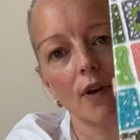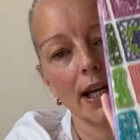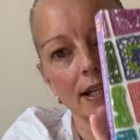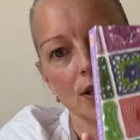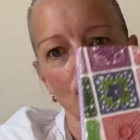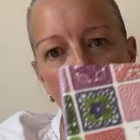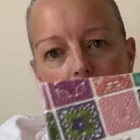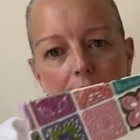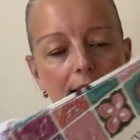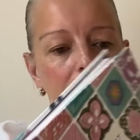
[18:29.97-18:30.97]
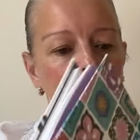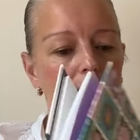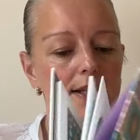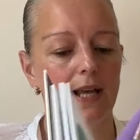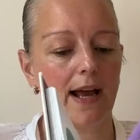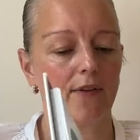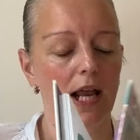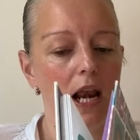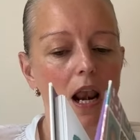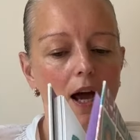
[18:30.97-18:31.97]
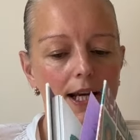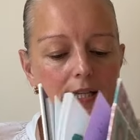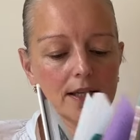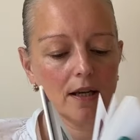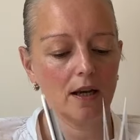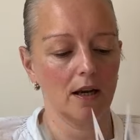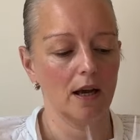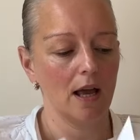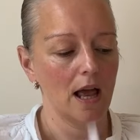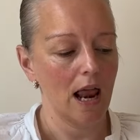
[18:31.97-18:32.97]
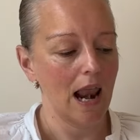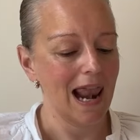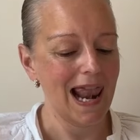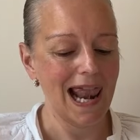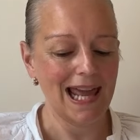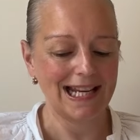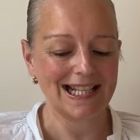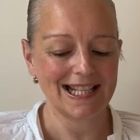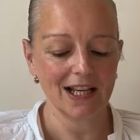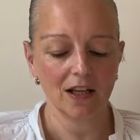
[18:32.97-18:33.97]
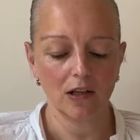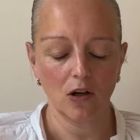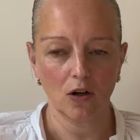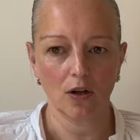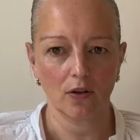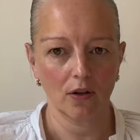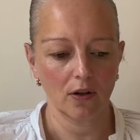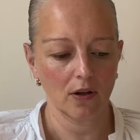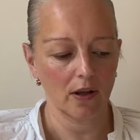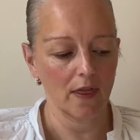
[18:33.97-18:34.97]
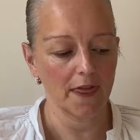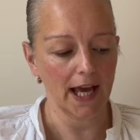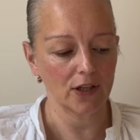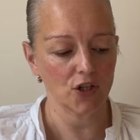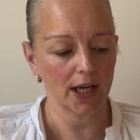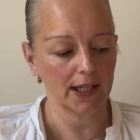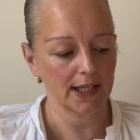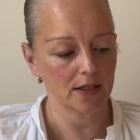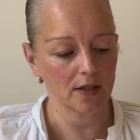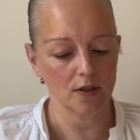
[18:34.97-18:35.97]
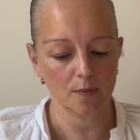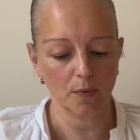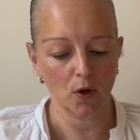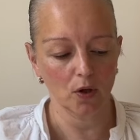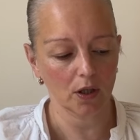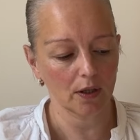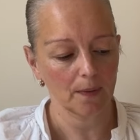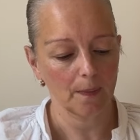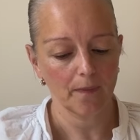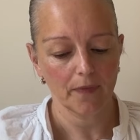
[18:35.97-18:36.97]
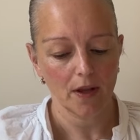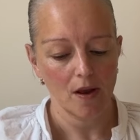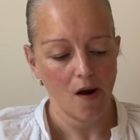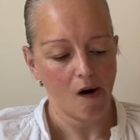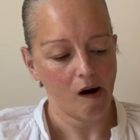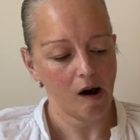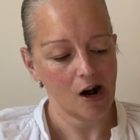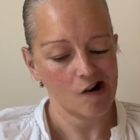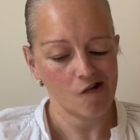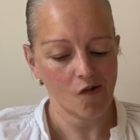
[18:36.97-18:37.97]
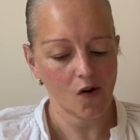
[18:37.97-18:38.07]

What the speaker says: granny squares in this have a lighter, lacier look than Jan Eaton's book. Are